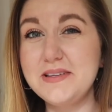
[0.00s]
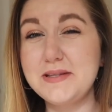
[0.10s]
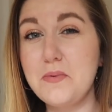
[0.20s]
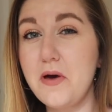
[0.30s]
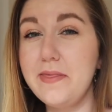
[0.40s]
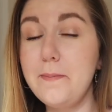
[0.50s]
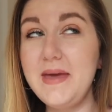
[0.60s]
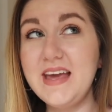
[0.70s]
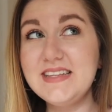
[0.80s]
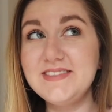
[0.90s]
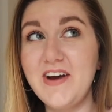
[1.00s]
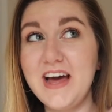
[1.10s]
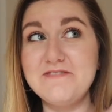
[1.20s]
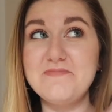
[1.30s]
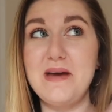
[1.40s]
because I'm not the biggest
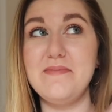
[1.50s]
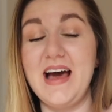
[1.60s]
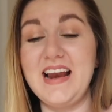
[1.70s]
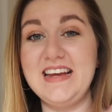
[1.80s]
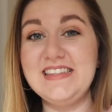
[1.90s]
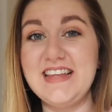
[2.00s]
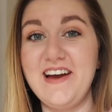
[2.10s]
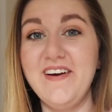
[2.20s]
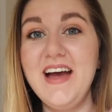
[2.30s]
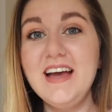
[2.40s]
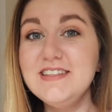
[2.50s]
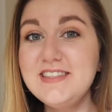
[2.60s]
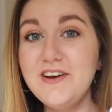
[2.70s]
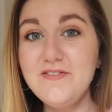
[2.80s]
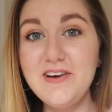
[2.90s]
fan of my belly, so
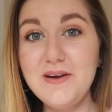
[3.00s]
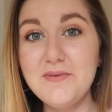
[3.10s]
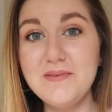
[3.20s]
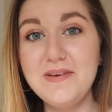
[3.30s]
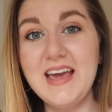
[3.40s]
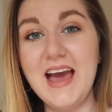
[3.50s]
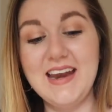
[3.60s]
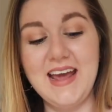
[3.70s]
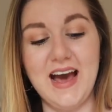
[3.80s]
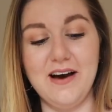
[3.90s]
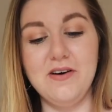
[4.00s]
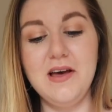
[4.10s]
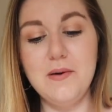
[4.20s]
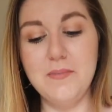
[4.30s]
don't really want to be getting it out.